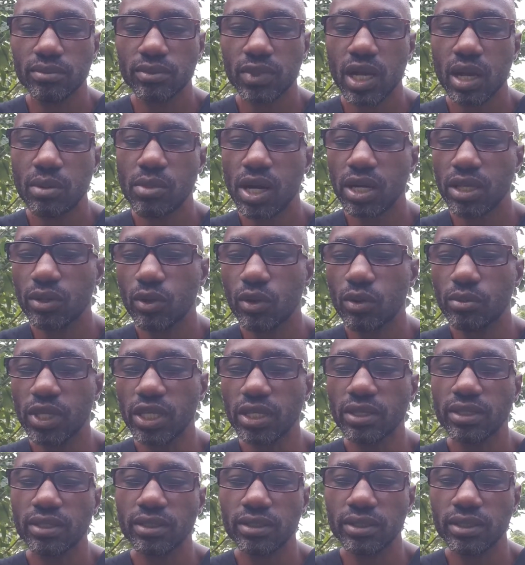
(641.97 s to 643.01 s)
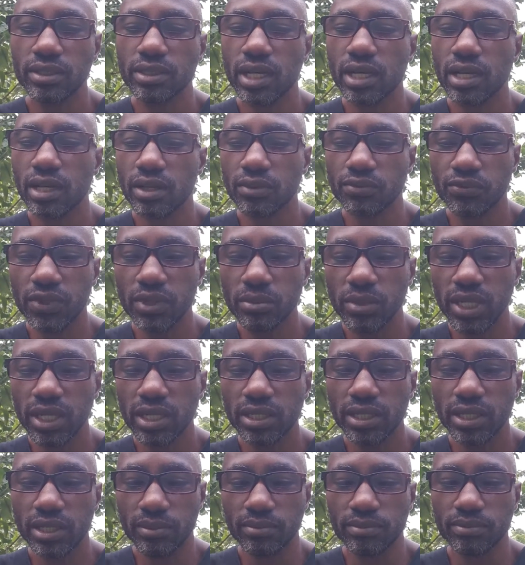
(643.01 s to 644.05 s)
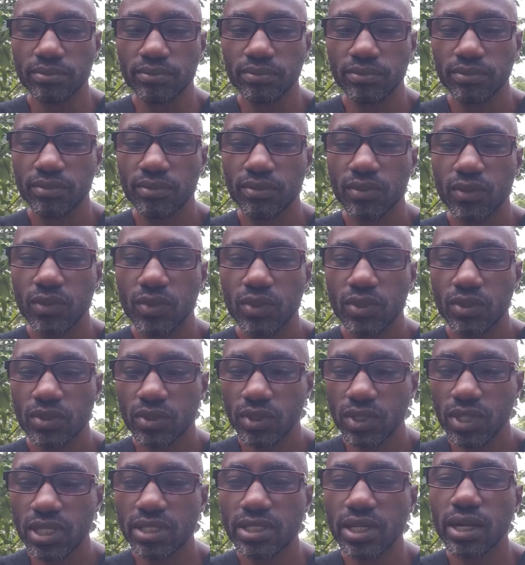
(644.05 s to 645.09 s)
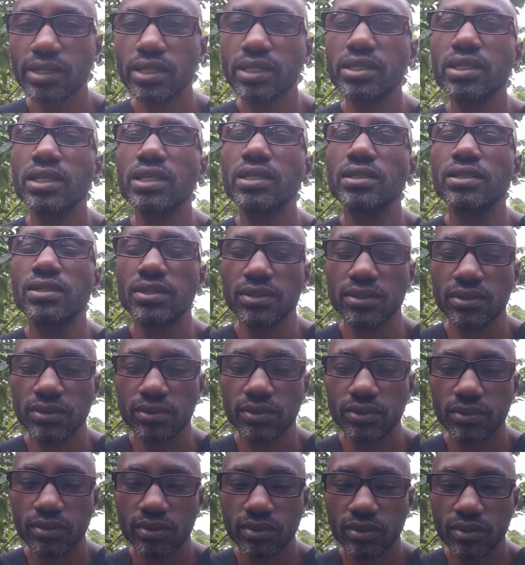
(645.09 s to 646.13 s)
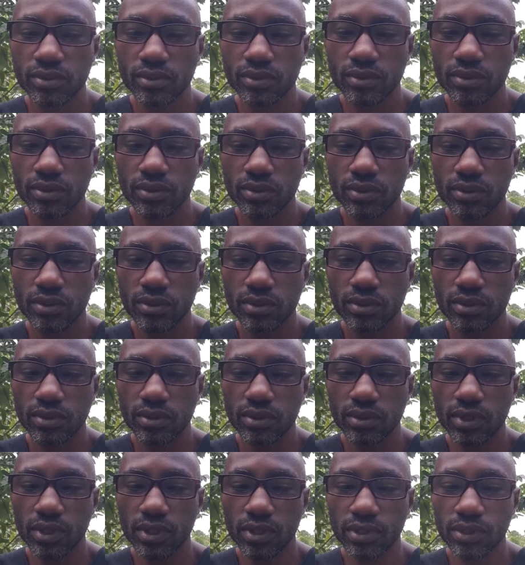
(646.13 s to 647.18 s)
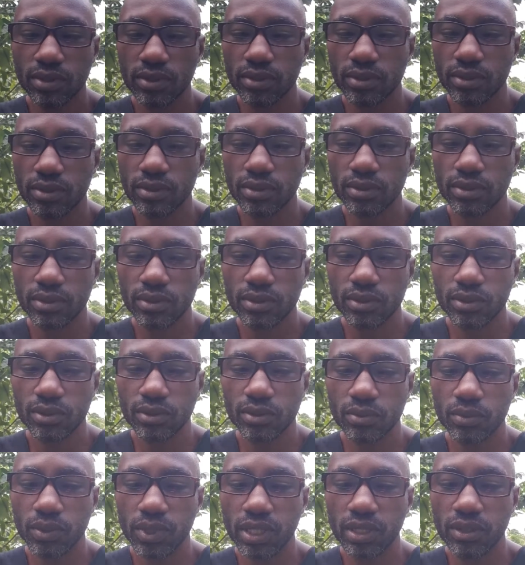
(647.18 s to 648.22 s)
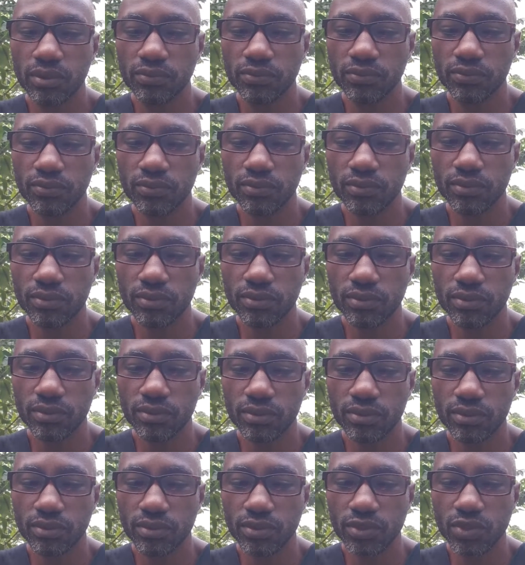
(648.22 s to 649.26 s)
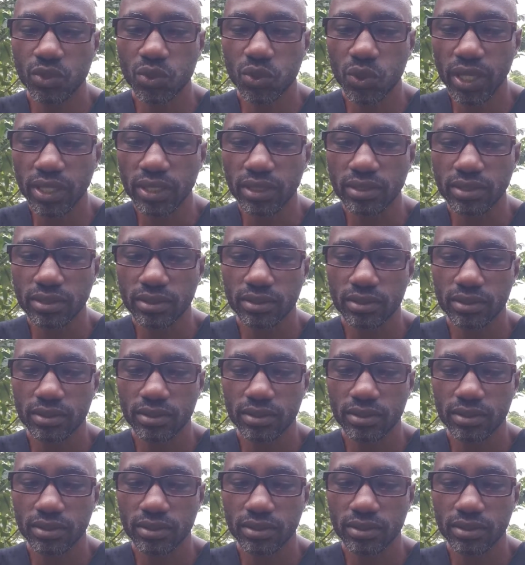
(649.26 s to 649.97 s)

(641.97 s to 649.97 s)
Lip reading: Abayomi is a female name. So these are the things. You know? We give strength.